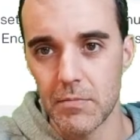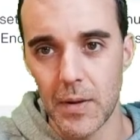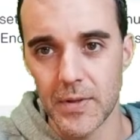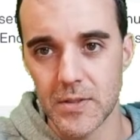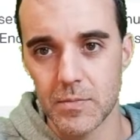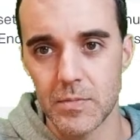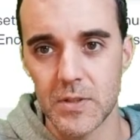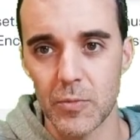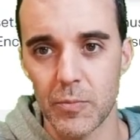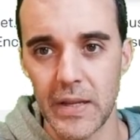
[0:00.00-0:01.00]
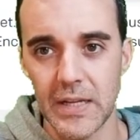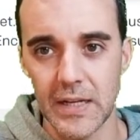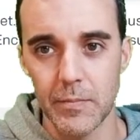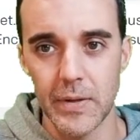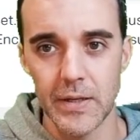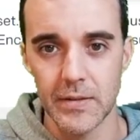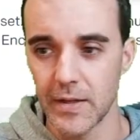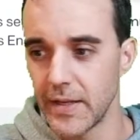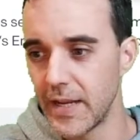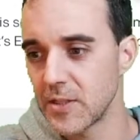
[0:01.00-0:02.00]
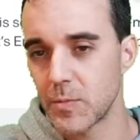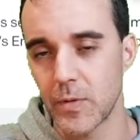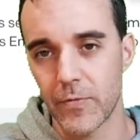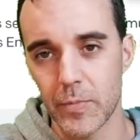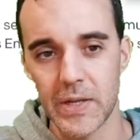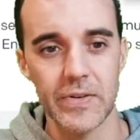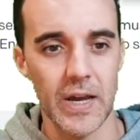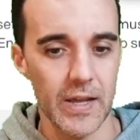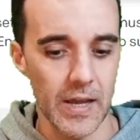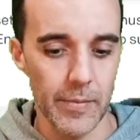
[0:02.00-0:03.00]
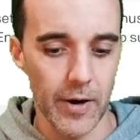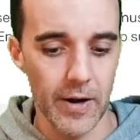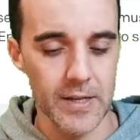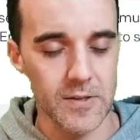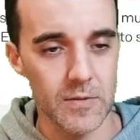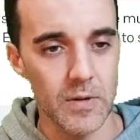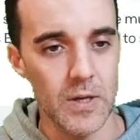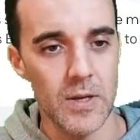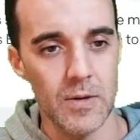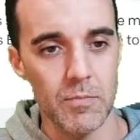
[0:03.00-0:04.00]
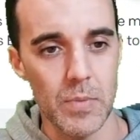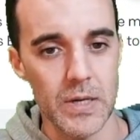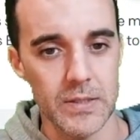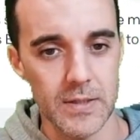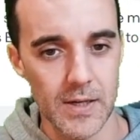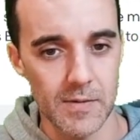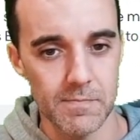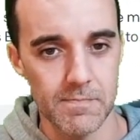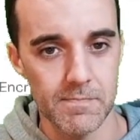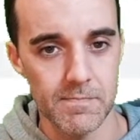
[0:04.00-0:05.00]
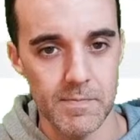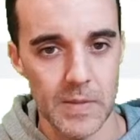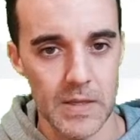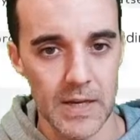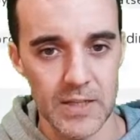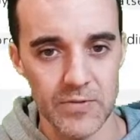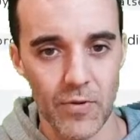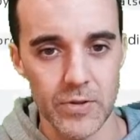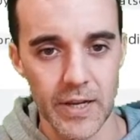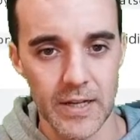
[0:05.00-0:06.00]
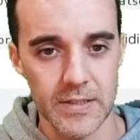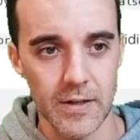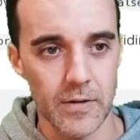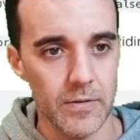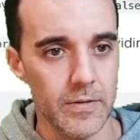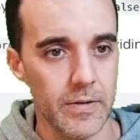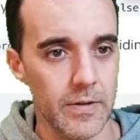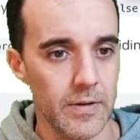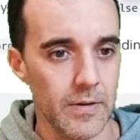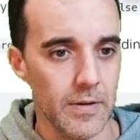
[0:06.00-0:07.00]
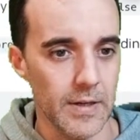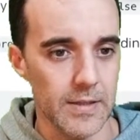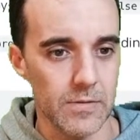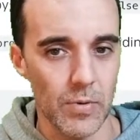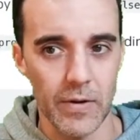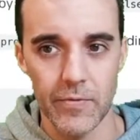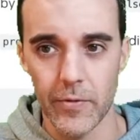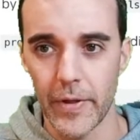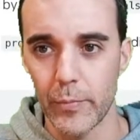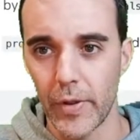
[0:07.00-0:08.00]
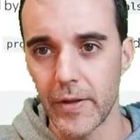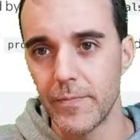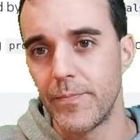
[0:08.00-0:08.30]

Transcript: Maybe it's still pending a big announcement from David Heinemeier Hansson, but as far as I can tell, it's ready for the limelight.